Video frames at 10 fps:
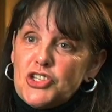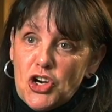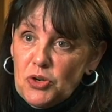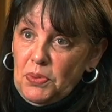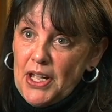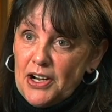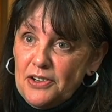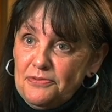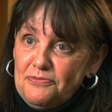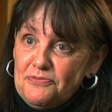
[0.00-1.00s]
soccer
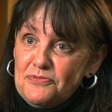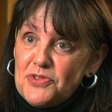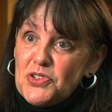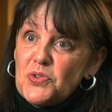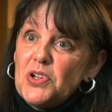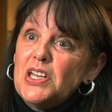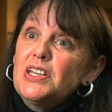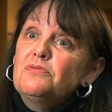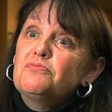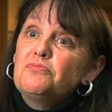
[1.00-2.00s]
player. So
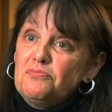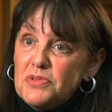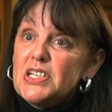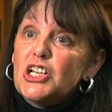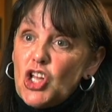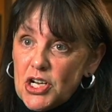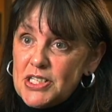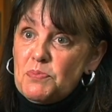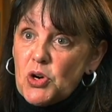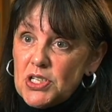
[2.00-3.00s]
he did a lot of
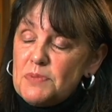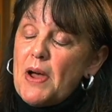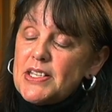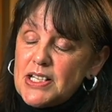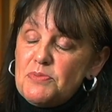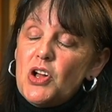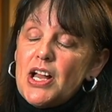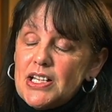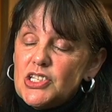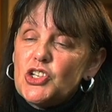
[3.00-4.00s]
sports, basketball
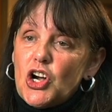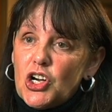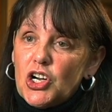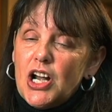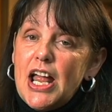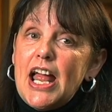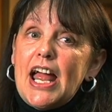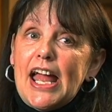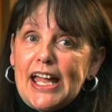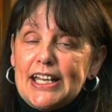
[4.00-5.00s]
and soccer,
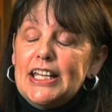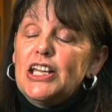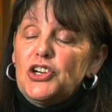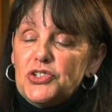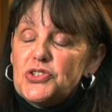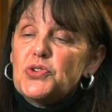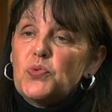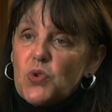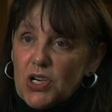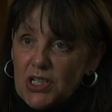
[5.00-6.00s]
and he also
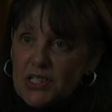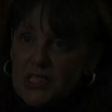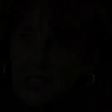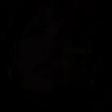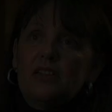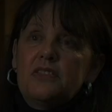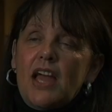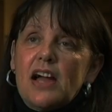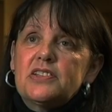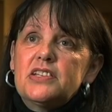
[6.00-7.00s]
worked.
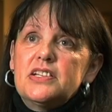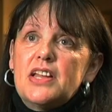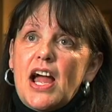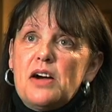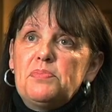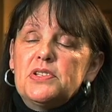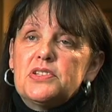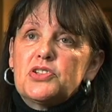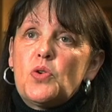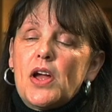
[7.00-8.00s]
The accident
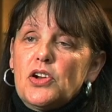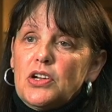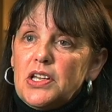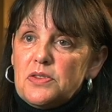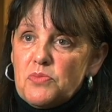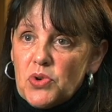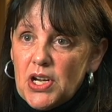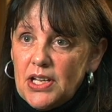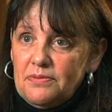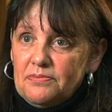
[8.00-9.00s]
happened quite early in the
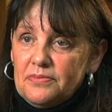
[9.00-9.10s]
morning,